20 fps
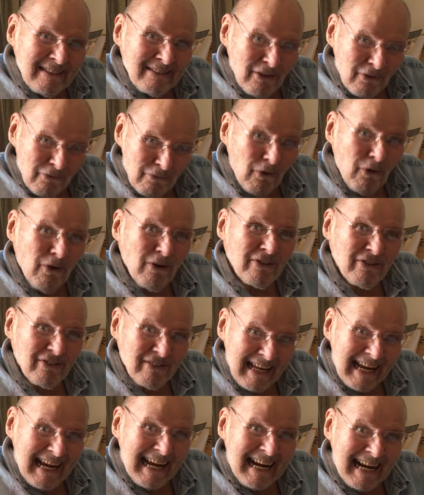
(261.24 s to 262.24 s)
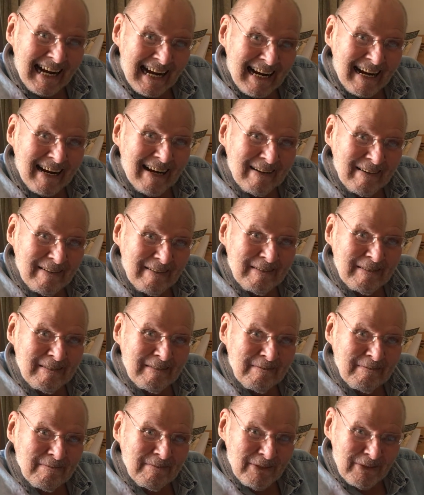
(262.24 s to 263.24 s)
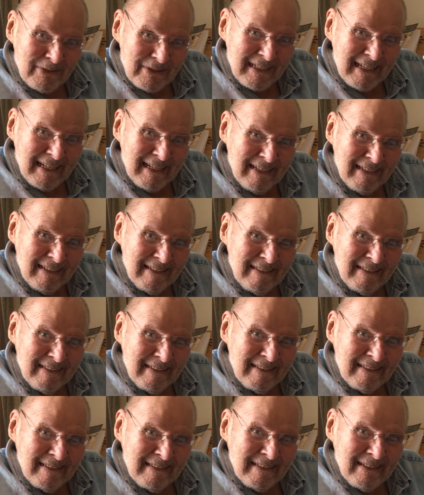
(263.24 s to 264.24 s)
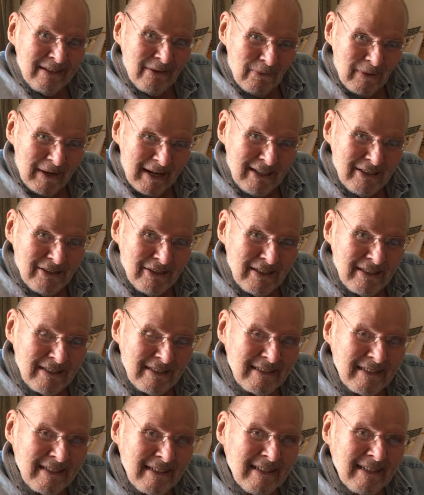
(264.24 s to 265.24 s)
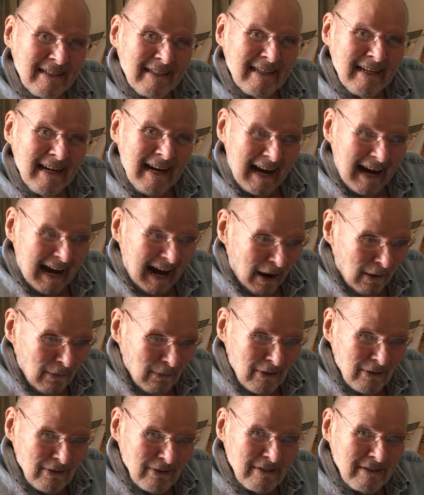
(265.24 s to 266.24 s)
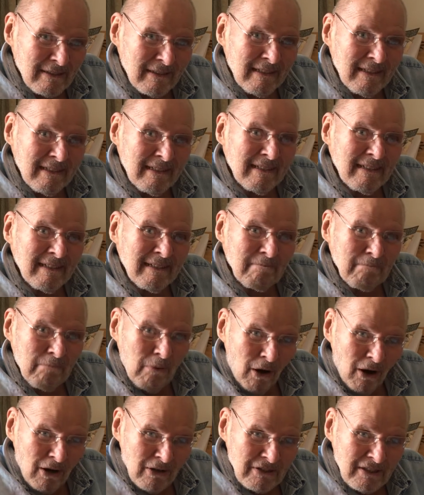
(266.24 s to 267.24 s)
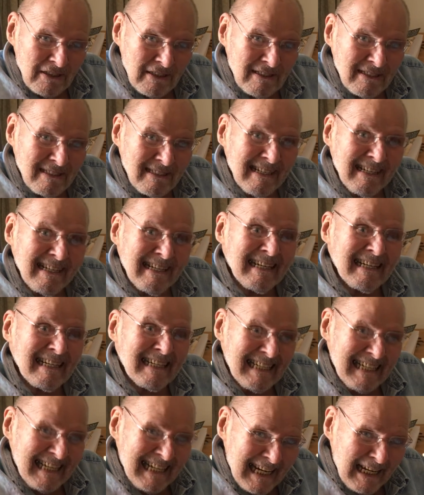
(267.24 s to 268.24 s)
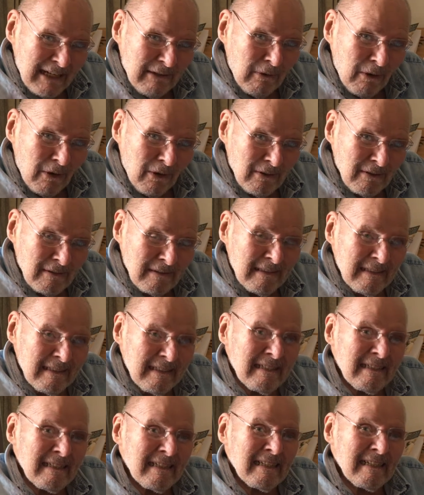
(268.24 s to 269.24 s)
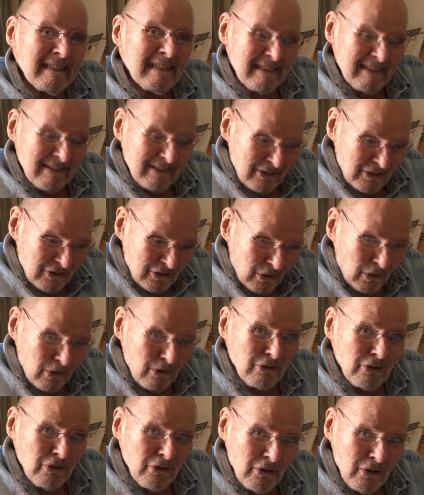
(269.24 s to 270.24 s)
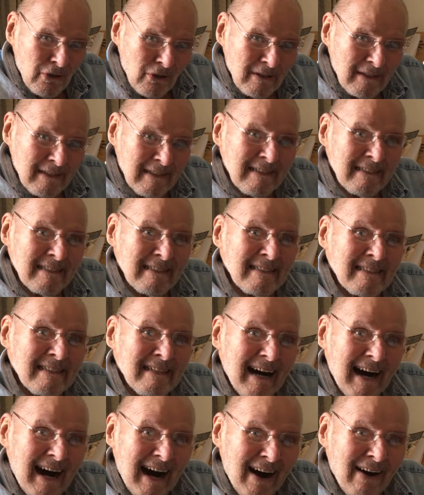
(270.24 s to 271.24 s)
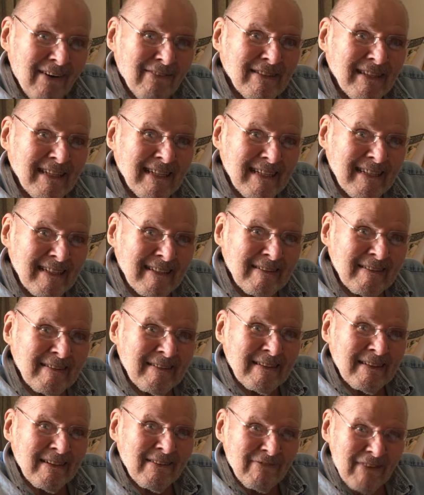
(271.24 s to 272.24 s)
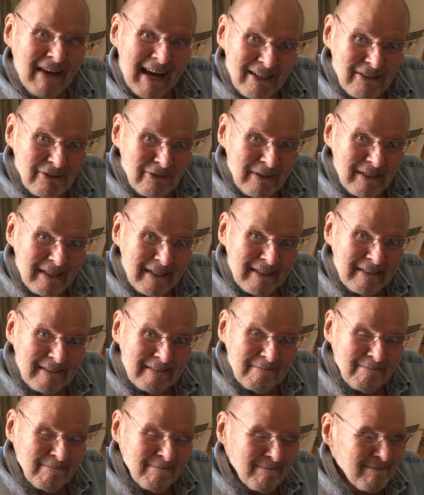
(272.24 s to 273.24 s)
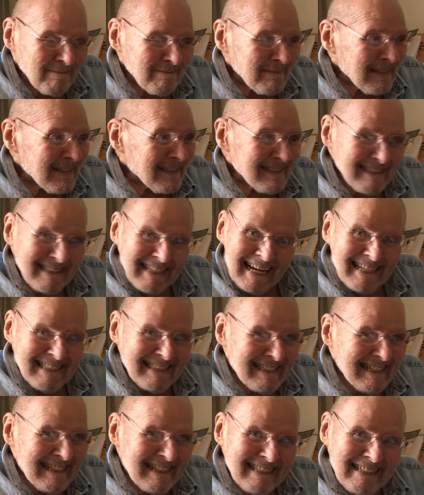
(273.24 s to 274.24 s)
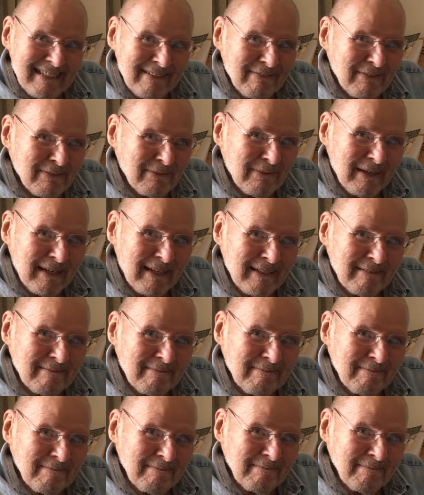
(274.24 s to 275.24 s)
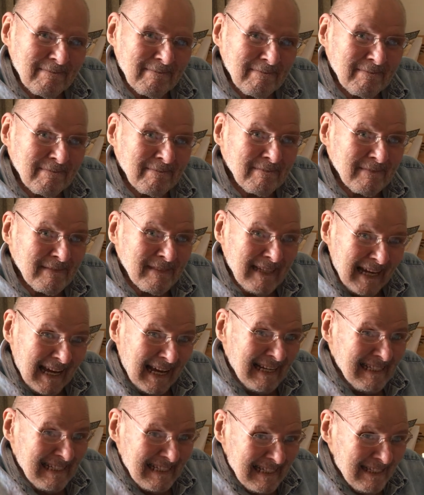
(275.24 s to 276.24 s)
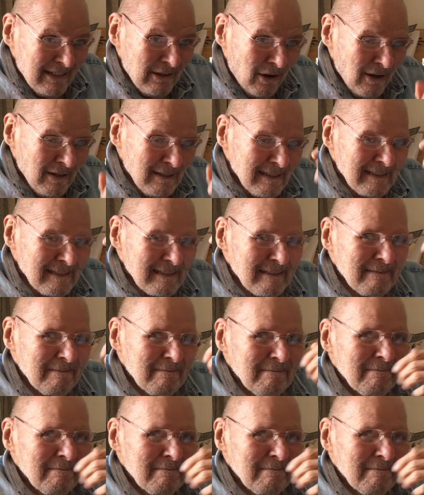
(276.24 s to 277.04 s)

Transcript: the fourth thing. You see, wages, hours, bosses equal the social good of the factory. See, I did it in a different way. And he caught it.